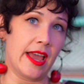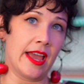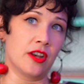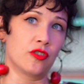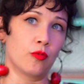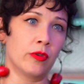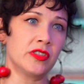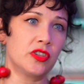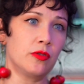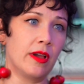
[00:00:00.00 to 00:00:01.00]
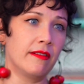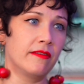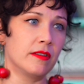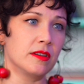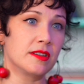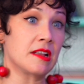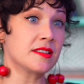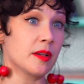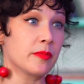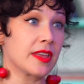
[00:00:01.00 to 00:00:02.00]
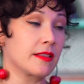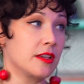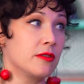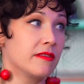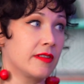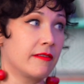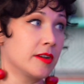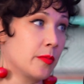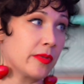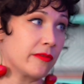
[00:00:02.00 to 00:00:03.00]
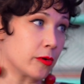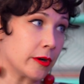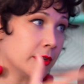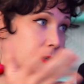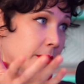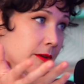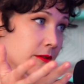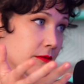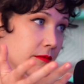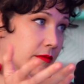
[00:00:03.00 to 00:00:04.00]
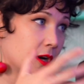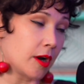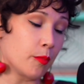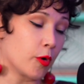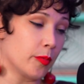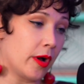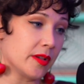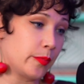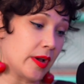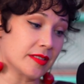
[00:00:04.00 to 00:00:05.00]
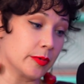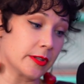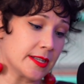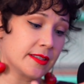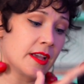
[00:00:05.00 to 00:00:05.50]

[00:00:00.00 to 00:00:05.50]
And once you have done something that you have never done before, there are more po- possibilities.